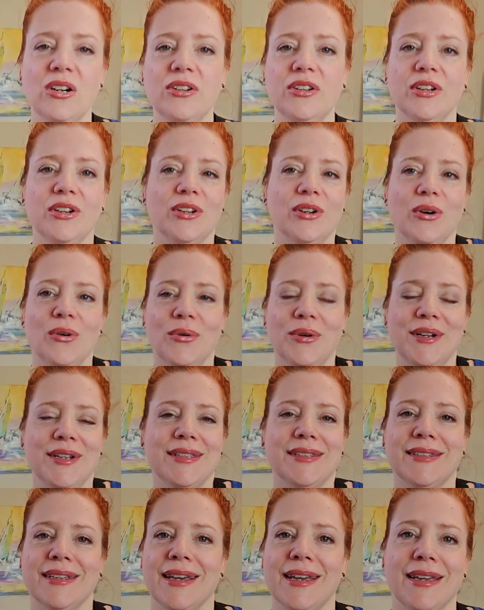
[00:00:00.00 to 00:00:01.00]
You could always
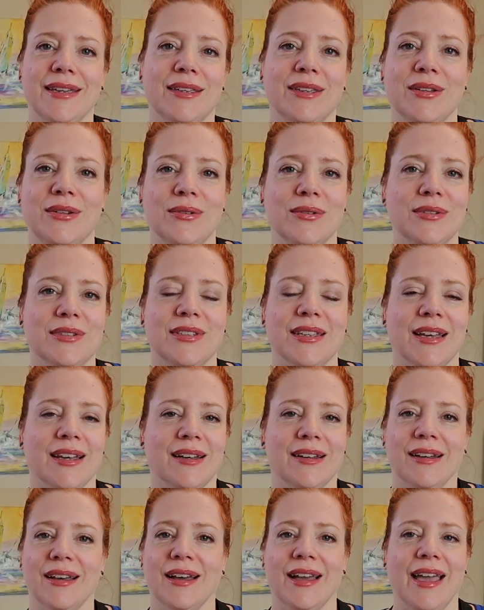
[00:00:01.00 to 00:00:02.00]
like use
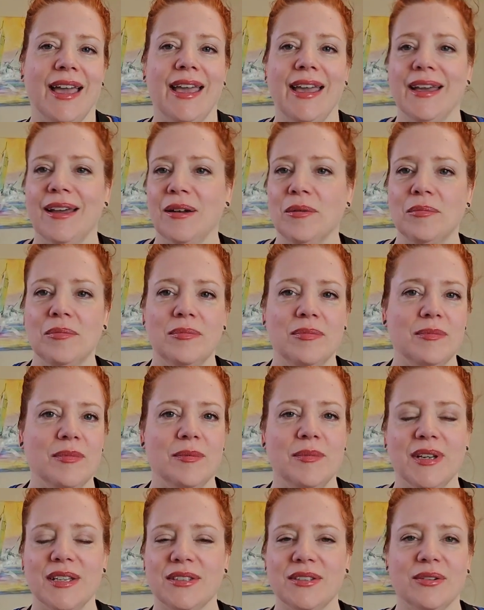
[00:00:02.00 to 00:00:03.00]
a hand
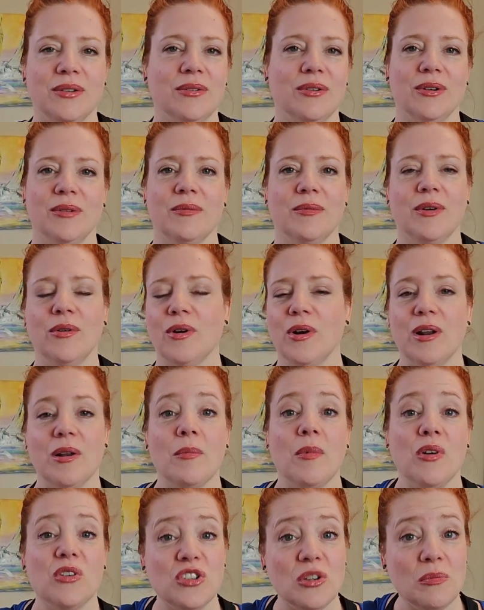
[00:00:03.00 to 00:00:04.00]
mixer or an
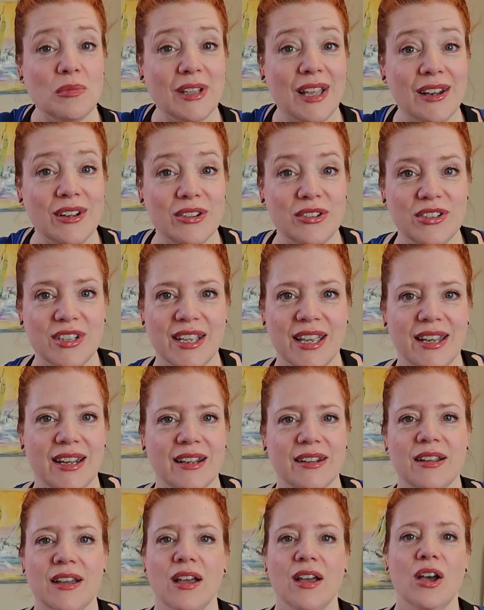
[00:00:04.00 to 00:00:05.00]
emulsion blender to get
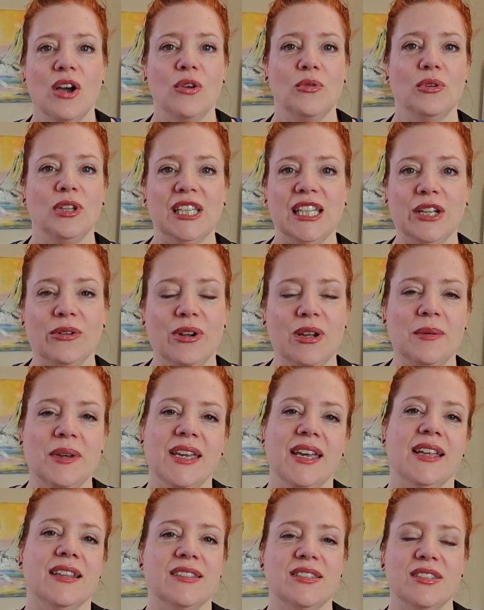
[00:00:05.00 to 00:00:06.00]
it really creamy, and